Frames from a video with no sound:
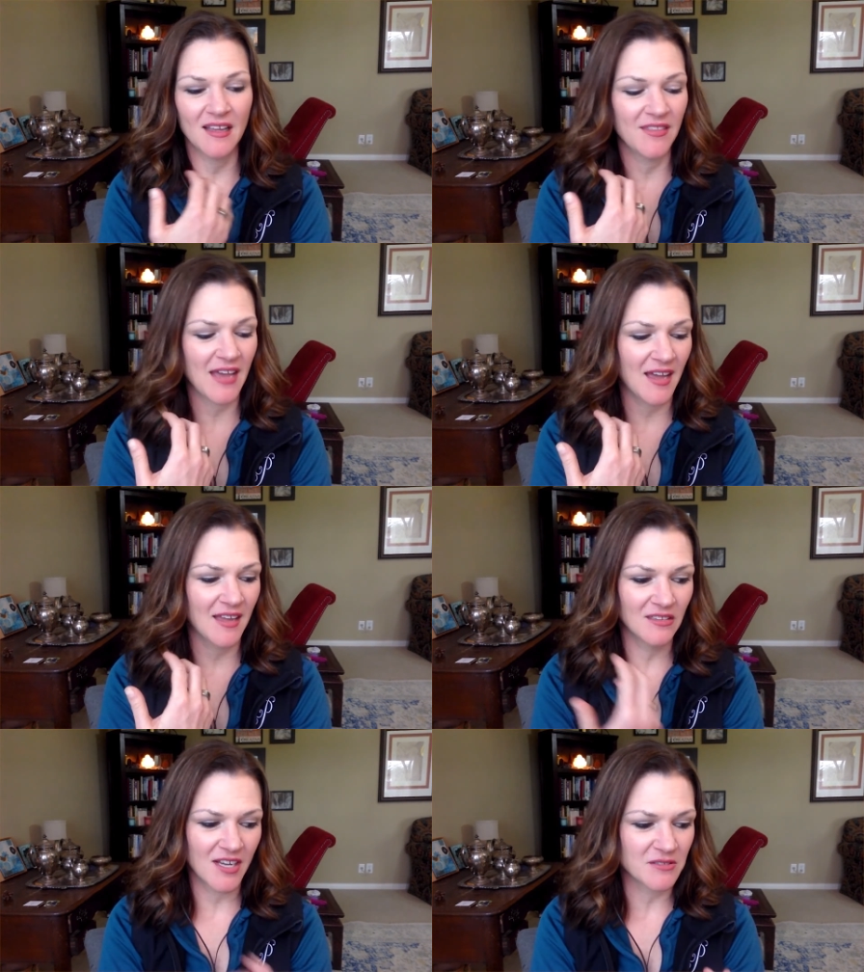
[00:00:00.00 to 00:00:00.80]

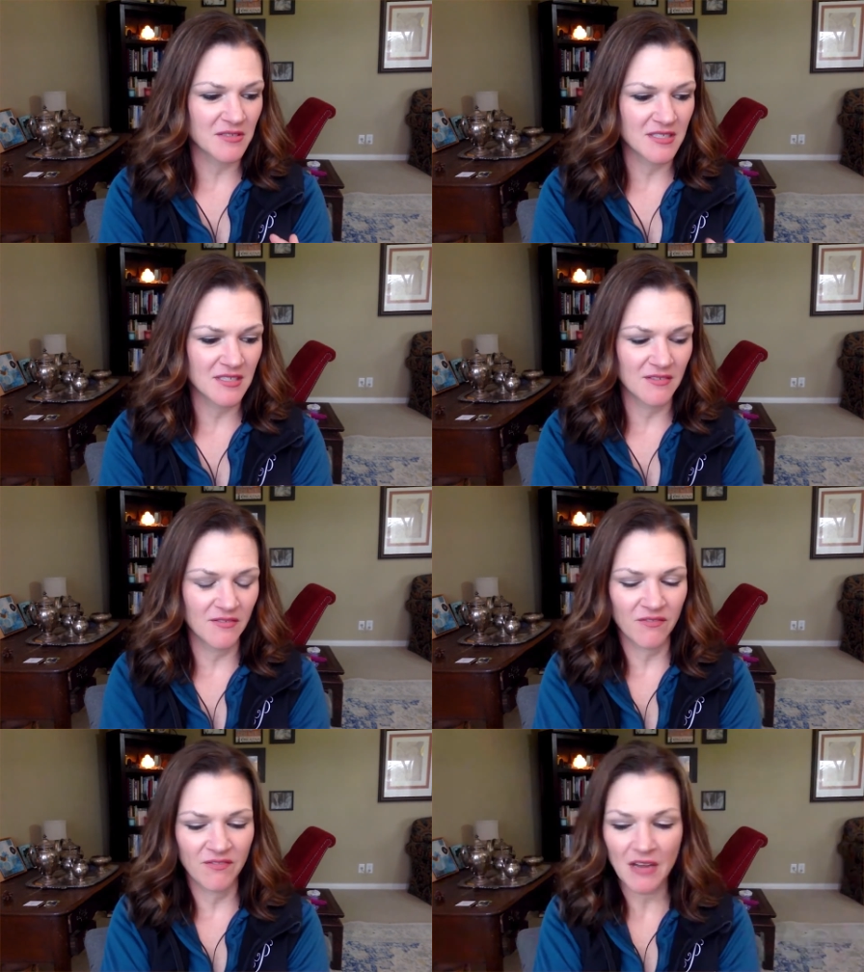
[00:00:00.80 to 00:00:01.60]
That loss was
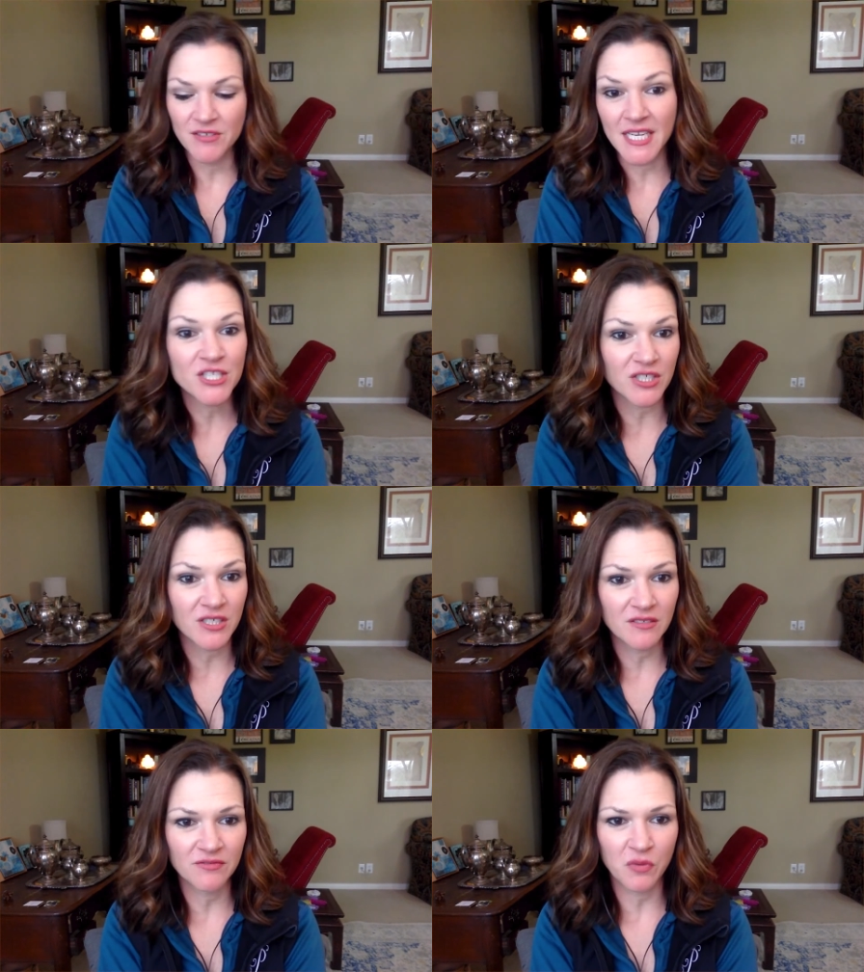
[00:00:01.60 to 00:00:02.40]
the
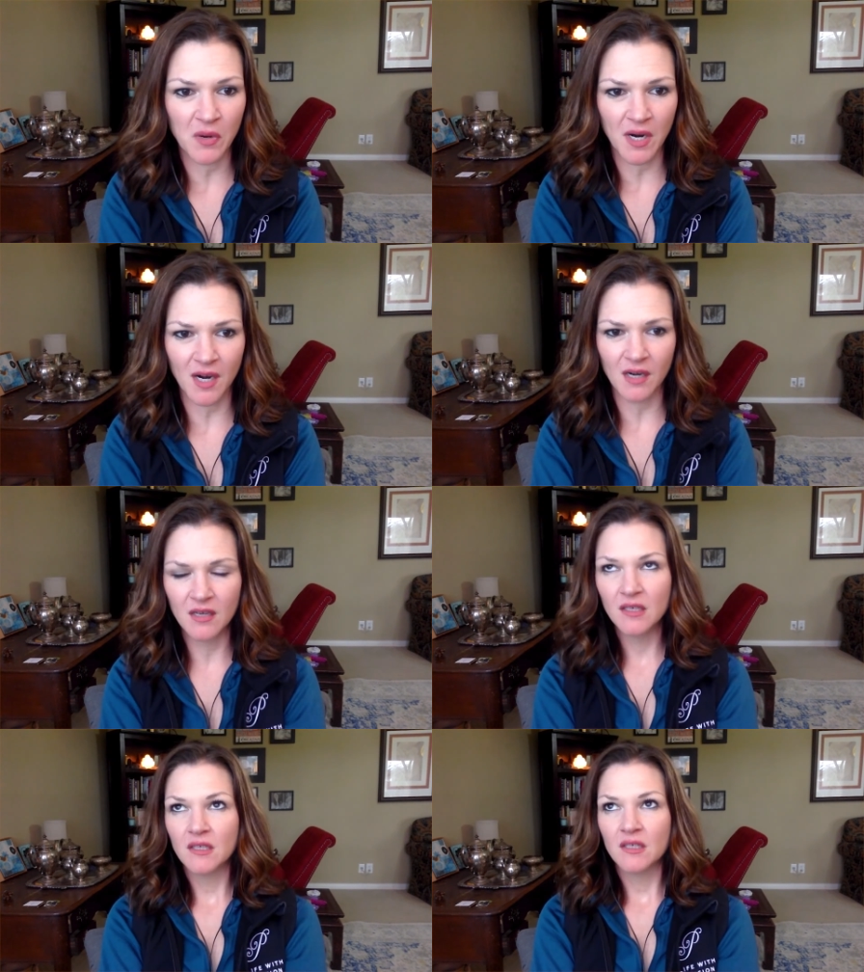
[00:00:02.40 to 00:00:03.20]
foundation for